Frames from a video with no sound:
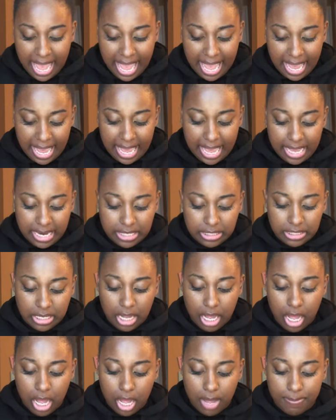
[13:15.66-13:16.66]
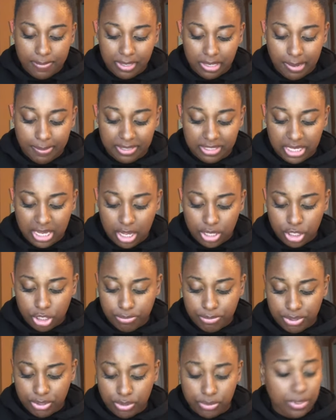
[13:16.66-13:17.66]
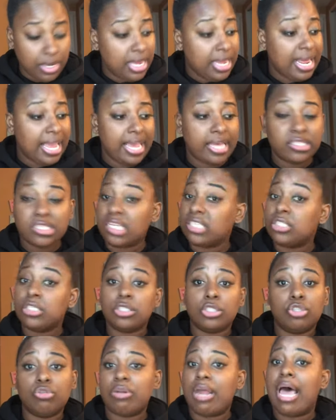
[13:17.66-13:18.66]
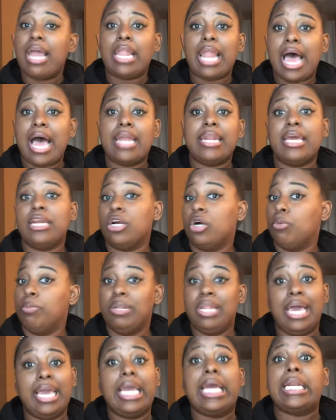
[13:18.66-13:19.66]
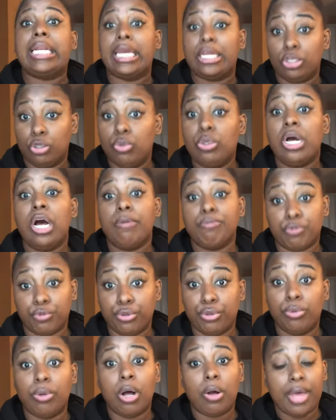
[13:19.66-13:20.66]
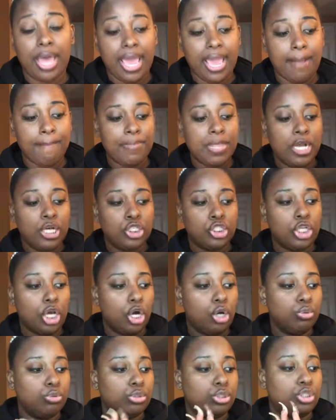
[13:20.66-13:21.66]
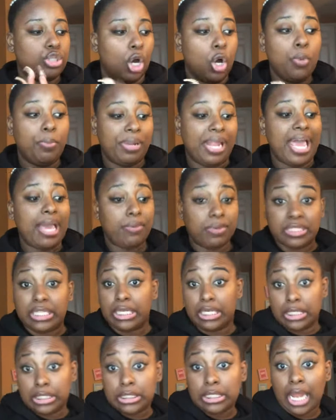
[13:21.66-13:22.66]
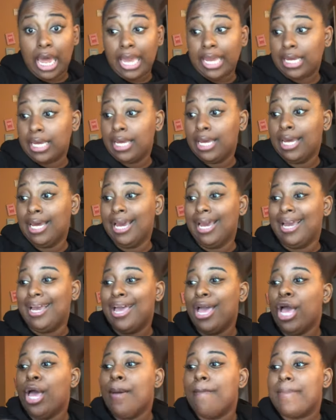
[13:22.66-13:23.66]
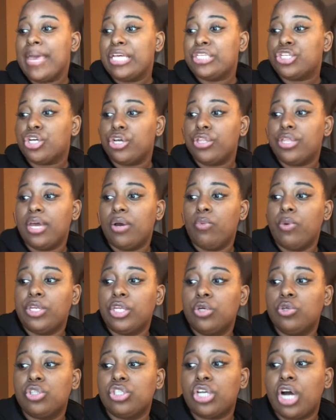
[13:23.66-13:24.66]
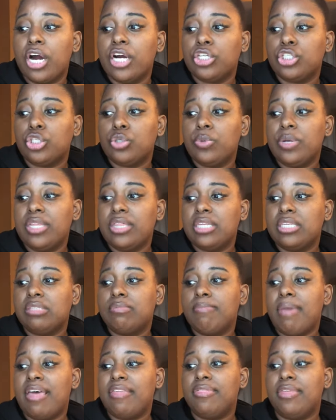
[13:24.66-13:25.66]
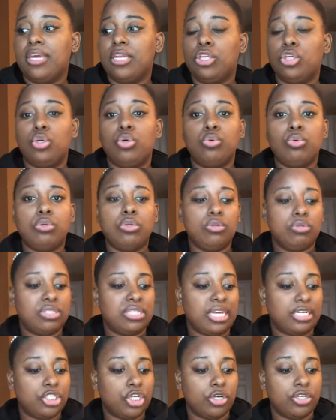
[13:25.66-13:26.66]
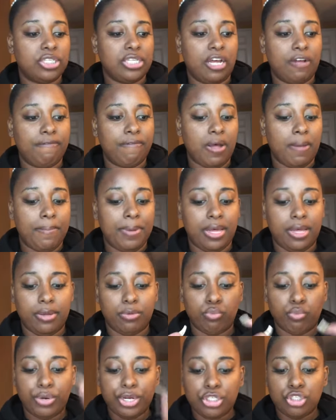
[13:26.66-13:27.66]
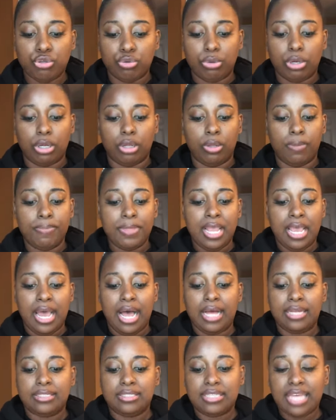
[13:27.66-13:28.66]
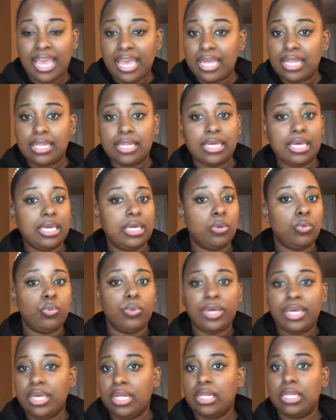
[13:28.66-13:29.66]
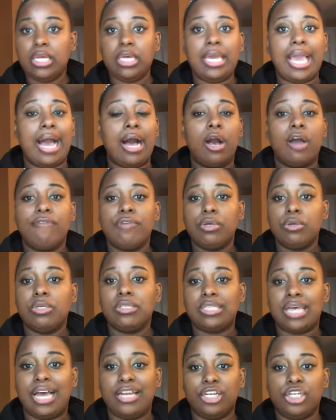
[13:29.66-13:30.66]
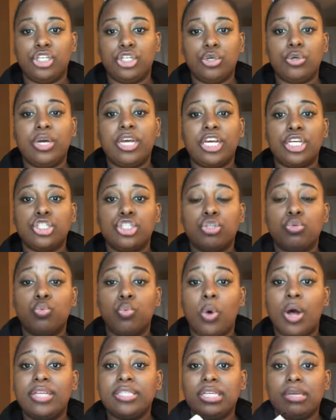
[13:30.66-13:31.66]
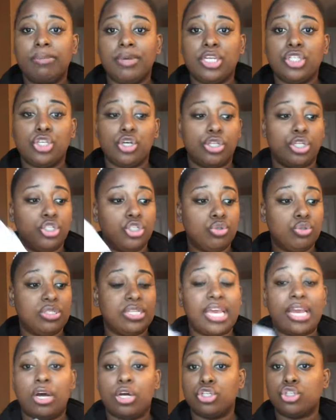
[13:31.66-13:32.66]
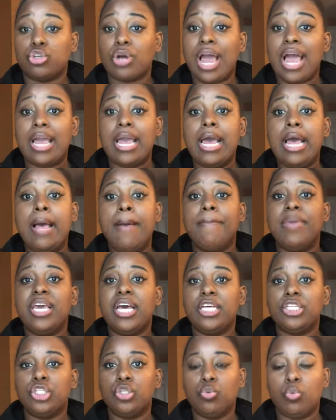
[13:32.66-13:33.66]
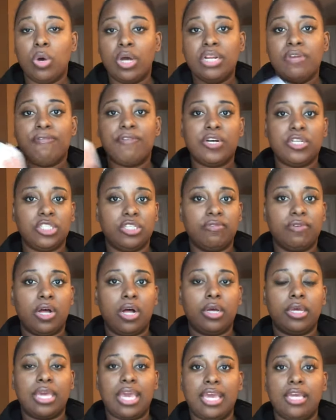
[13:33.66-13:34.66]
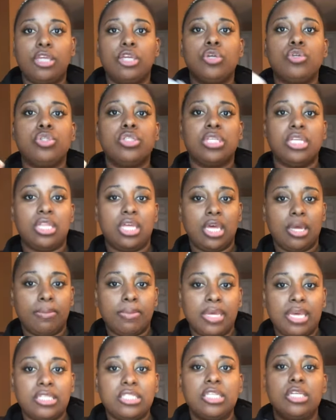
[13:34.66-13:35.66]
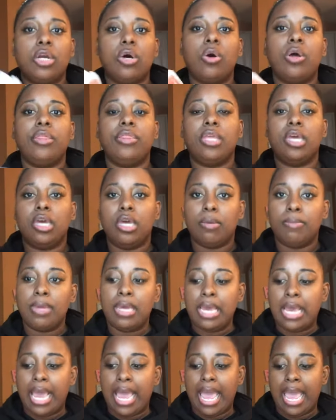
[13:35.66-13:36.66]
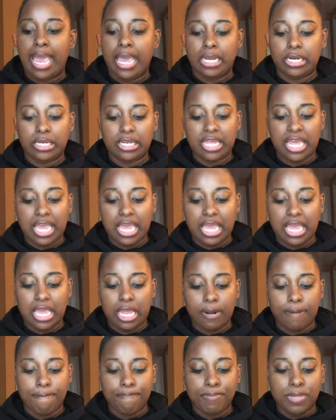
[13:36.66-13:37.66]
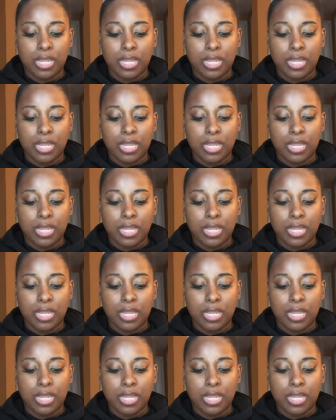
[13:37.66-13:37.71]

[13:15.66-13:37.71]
and um, let me tell you, boo, ancestors do not lie. They don't play and they do come through, okay? So don't play with this. Like, make sure that when you start doing this method, you, you set yourself up a ritual, a daily, weekly, however you decide to do it, because you want to make sure that you stay on track because you want to, first of all, get used to them, get to knowing them, and then